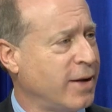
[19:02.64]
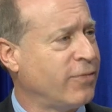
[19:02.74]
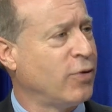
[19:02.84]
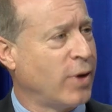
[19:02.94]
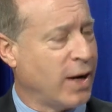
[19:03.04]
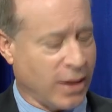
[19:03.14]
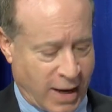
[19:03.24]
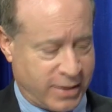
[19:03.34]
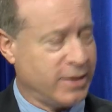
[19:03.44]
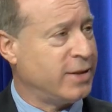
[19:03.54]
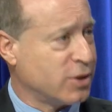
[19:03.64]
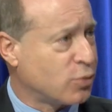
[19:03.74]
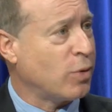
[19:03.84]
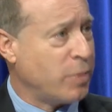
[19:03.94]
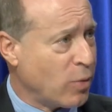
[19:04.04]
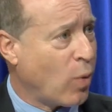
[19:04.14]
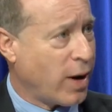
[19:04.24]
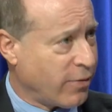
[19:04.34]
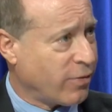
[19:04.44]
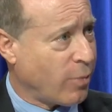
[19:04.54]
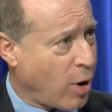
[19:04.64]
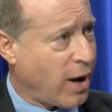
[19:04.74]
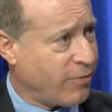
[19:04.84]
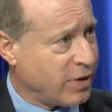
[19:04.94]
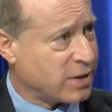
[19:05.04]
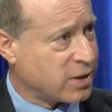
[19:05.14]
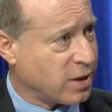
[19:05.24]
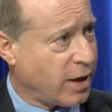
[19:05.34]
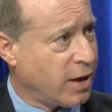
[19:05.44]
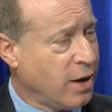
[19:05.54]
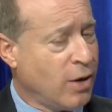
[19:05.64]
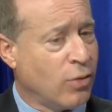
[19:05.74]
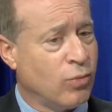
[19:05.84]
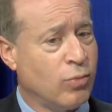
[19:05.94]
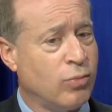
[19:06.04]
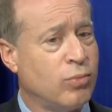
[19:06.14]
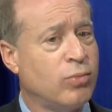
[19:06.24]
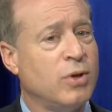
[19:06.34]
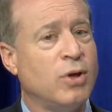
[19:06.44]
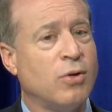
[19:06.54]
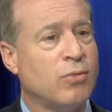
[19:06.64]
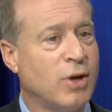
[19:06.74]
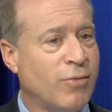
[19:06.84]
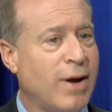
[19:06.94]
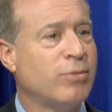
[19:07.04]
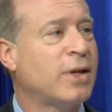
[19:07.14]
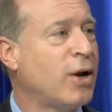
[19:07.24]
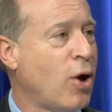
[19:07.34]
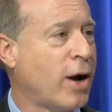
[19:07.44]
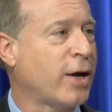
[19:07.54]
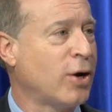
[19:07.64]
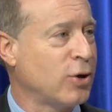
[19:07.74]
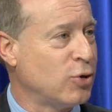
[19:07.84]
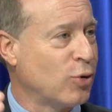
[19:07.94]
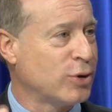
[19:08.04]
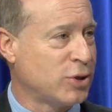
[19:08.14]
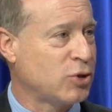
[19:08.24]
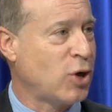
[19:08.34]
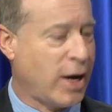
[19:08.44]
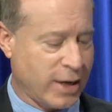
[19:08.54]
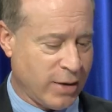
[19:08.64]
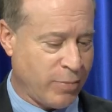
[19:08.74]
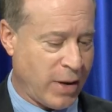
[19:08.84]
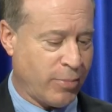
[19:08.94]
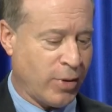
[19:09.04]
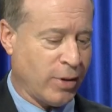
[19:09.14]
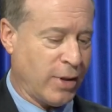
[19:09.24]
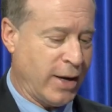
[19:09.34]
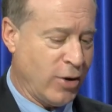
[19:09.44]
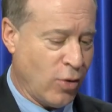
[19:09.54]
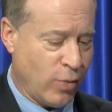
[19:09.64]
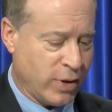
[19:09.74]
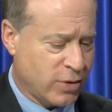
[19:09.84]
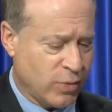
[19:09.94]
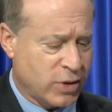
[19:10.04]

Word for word: if you get elected? This would be one of them, obviously. Yes. yes. You're, you're out there knocking on doors and talking to people. I know we, we